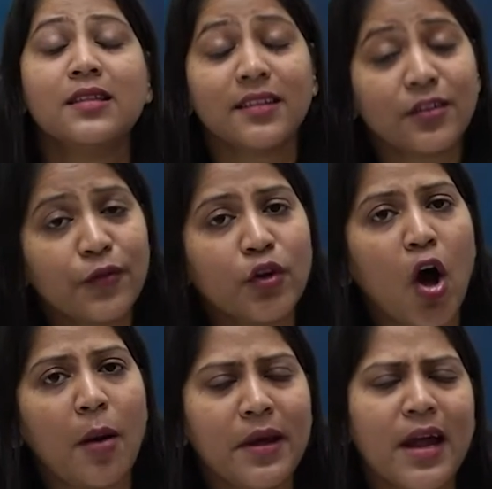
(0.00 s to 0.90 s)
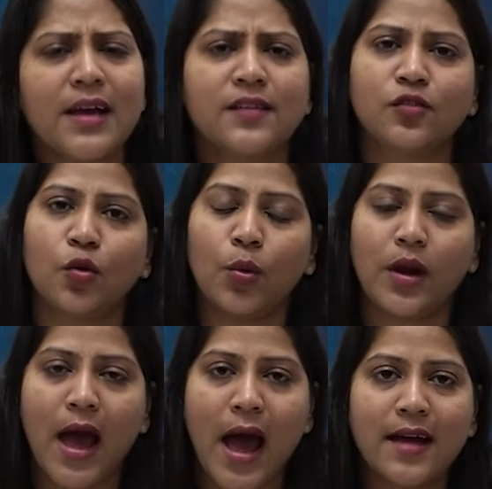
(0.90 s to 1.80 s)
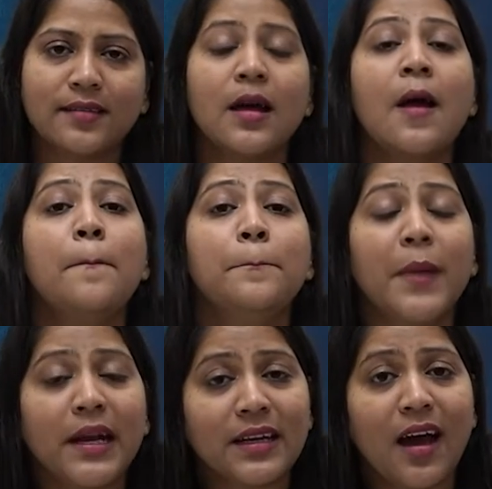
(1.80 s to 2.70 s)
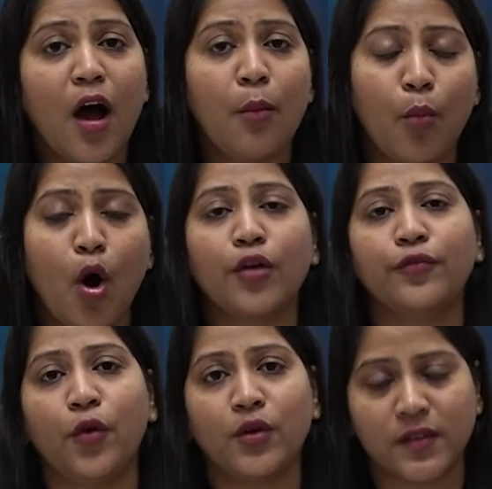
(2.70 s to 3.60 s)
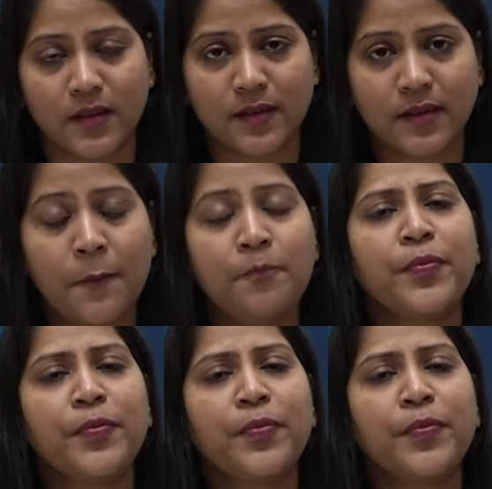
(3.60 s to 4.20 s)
This phenomena is known as metamorphosis.